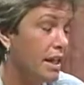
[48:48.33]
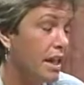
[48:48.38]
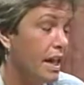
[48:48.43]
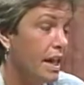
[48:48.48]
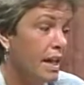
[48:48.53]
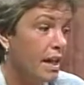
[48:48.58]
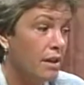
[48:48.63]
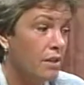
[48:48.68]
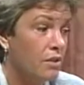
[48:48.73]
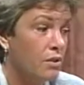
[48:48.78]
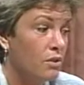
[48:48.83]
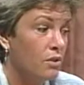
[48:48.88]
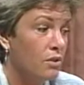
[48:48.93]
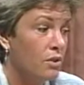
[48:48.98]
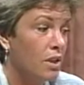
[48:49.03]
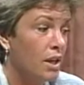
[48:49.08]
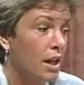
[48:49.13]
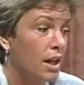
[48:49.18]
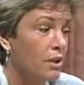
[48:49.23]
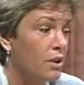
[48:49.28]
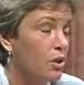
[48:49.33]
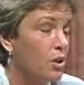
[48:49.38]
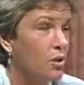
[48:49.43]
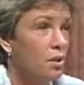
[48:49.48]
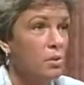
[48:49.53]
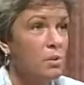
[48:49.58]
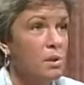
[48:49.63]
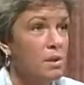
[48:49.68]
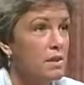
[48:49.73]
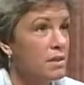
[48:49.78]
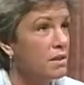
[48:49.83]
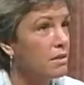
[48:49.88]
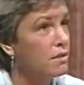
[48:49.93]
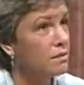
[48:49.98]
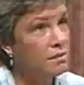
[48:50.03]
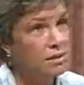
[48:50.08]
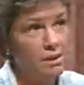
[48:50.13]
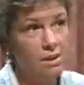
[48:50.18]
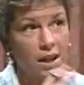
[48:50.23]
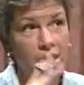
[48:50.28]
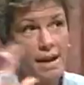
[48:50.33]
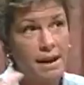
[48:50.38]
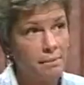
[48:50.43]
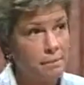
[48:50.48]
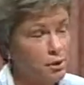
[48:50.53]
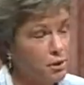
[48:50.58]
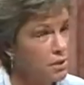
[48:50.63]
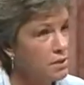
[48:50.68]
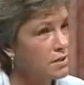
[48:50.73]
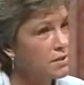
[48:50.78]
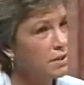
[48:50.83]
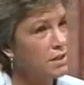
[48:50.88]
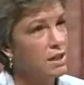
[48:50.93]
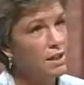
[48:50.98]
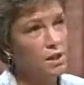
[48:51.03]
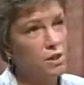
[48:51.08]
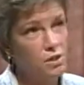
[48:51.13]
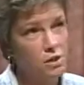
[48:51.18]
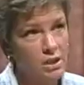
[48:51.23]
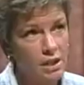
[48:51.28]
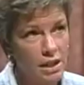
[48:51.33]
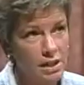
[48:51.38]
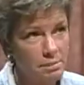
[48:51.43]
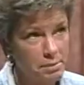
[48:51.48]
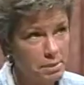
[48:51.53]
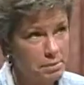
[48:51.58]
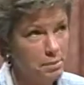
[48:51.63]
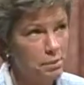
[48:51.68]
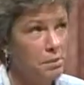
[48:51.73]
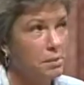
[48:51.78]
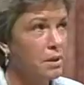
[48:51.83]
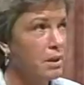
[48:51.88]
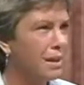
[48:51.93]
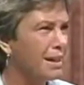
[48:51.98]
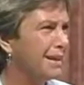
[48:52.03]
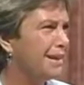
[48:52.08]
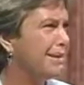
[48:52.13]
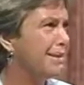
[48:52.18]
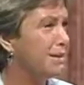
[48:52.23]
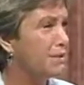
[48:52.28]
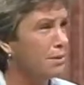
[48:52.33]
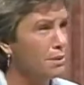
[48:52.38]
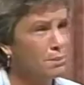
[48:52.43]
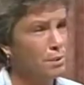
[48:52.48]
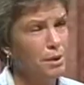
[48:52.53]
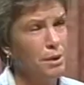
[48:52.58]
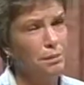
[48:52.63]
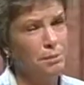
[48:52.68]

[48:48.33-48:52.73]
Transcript: And yeah, I know it wasn't glamorous, and I know a lot of people were like, stormwater